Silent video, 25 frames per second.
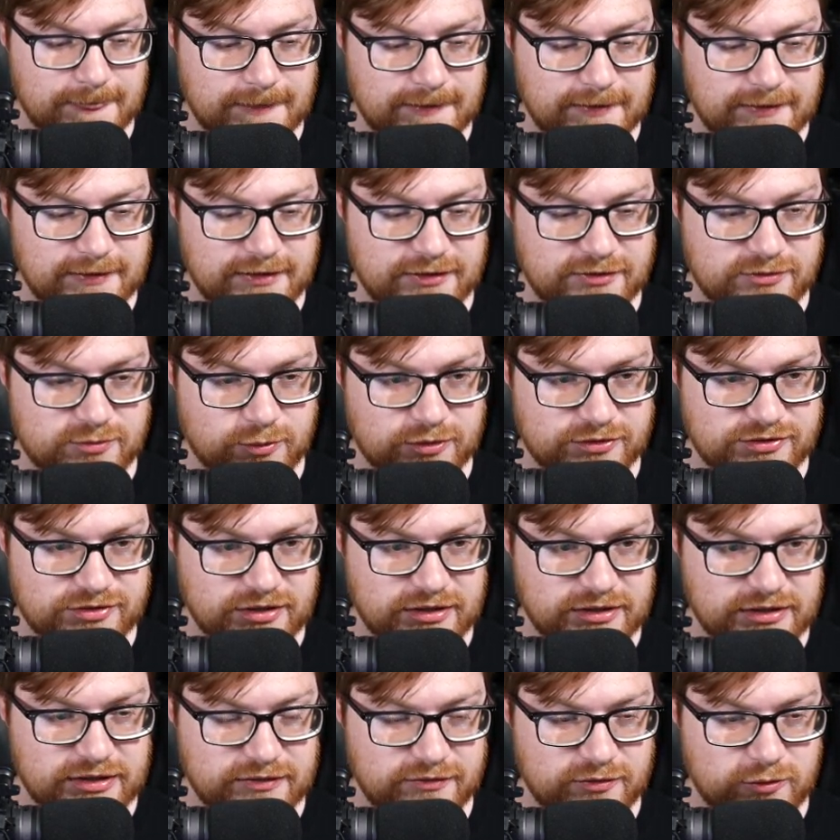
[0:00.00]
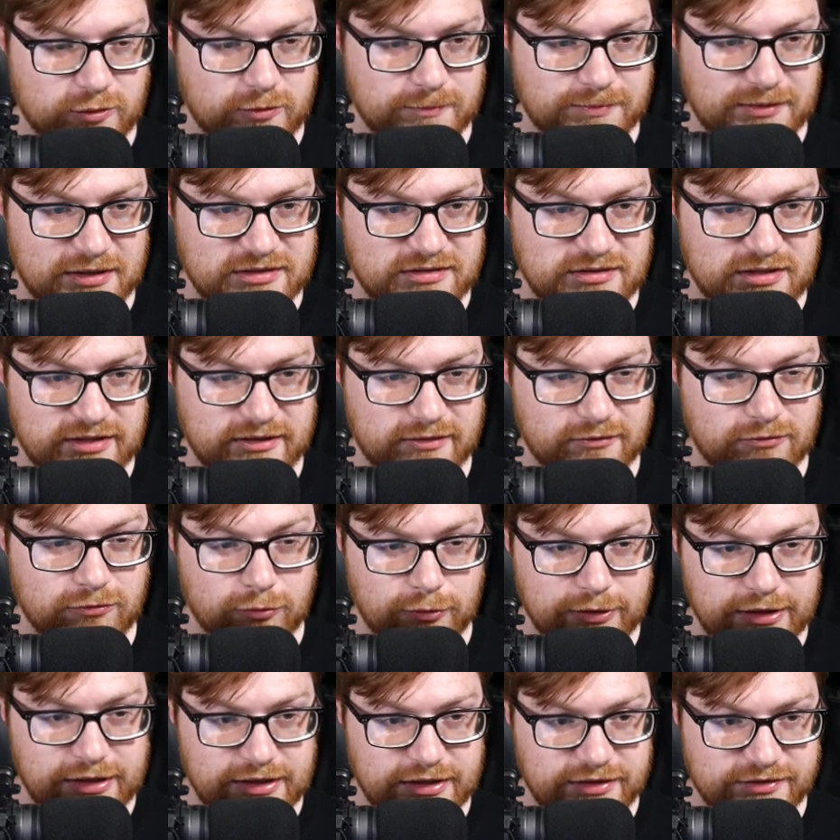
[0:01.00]
is what's going to give you a baseline of
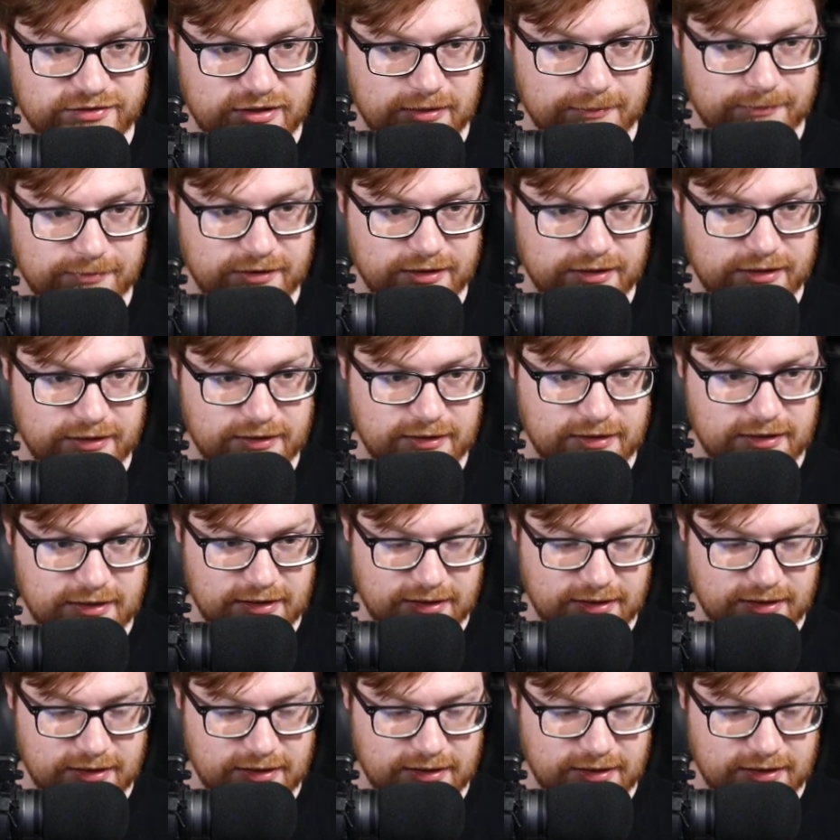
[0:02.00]
reading something.